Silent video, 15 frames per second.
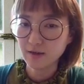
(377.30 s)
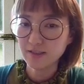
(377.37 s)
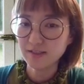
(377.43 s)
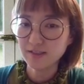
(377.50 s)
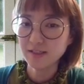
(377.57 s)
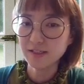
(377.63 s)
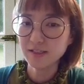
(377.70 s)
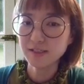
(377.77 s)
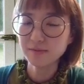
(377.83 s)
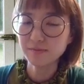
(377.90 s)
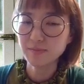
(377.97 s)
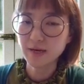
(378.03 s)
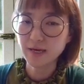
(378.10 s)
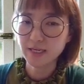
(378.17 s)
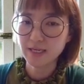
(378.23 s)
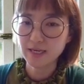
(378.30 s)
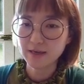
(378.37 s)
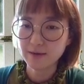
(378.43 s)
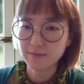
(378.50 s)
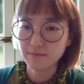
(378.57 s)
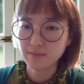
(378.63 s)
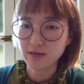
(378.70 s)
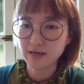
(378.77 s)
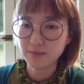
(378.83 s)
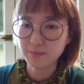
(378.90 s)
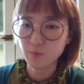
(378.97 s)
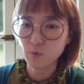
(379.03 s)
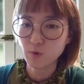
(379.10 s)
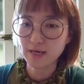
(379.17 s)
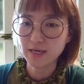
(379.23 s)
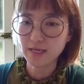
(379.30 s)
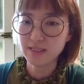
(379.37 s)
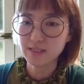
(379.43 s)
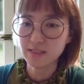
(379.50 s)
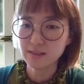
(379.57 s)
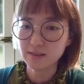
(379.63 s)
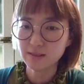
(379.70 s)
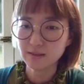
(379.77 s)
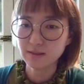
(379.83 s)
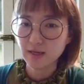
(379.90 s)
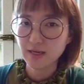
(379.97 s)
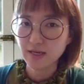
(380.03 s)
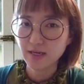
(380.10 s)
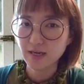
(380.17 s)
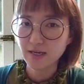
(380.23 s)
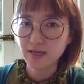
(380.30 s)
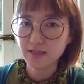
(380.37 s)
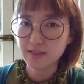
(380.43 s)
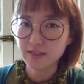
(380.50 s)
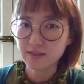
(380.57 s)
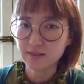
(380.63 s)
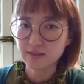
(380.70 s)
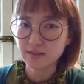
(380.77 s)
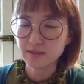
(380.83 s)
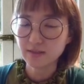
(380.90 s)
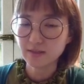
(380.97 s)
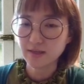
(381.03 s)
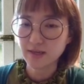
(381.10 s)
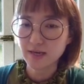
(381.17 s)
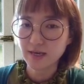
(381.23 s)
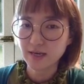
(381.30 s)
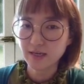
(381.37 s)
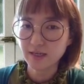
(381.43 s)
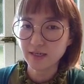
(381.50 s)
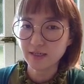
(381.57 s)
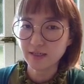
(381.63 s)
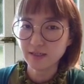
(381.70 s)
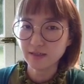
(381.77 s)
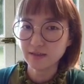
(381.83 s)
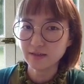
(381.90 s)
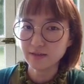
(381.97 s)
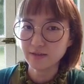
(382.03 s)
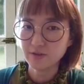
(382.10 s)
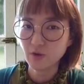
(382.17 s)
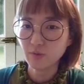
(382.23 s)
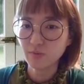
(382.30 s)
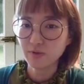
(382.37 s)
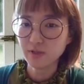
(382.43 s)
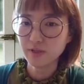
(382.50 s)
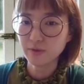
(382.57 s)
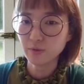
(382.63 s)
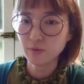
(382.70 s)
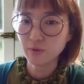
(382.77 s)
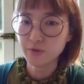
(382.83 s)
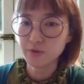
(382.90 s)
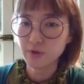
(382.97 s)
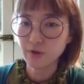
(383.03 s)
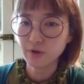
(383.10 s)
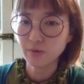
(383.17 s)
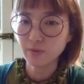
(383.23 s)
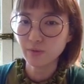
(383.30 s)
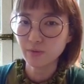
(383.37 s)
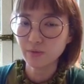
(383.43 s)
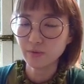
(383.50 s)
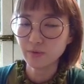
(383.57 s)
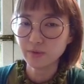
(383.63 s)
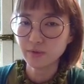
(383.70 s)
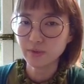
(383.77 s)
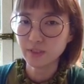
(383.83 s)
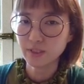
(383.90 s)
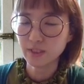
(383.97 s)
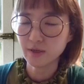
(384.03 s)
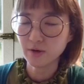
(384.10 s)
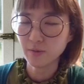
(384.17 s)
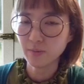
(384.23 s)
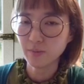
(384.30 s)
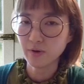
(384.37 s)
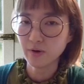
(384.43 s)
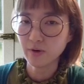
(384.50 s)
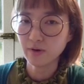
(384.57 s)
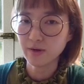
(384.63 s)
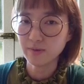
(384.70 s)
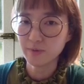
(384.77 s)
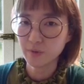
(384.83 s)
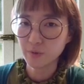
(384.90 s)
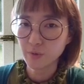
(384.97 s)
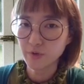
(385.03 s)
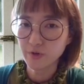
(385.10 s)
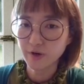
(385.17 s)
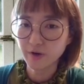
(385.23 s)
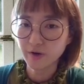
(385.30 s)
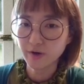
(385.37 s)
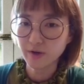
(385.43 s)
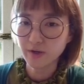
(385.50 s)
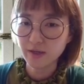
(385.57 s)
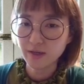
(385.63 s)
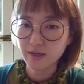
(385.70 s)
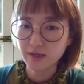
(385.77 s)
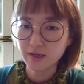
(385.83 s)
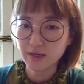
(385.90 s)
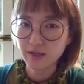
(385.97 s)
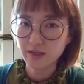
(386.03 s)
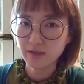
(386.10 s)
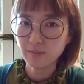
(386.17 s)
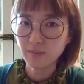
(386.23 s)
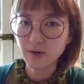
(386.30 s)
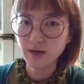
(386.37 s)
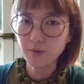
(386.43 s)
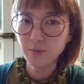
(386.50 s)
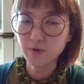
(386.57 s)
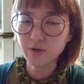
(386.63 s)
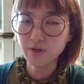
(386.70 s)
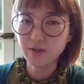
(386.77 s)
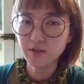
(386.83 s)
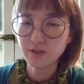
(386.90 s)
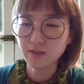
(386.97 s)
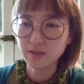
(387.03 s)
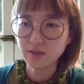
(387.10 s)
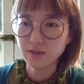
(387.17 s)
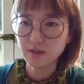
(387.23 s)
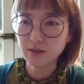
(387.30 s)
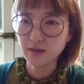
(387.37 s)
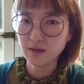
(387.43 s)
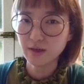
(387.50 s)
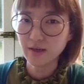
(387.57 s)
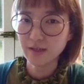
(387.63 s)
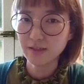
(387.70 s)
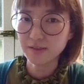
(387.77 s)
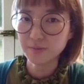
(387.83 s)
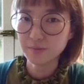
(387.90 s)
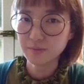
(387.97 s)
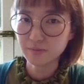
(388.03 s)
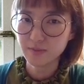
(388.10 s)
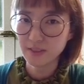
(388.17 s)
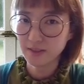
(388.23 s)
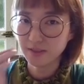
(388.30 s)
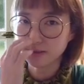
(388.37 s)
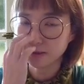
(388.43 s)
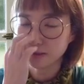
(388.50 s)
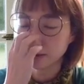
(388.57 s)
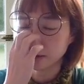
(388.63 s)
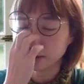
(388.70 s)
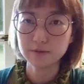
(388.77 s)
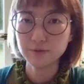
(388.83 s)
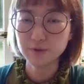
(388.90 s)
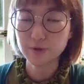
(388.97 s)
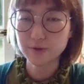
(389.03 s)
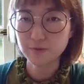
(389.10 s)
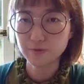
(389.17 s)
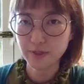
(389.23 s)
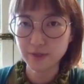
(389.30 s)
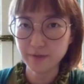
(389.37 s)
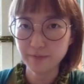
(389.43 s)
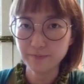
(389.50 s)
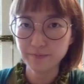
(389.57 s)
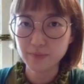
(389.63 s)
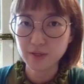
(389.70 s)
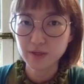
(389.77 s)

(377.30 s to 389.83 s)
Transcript: This is my game. I'm white. I had a double enclosure on the upper left corner, and my opponent asked this 3-3.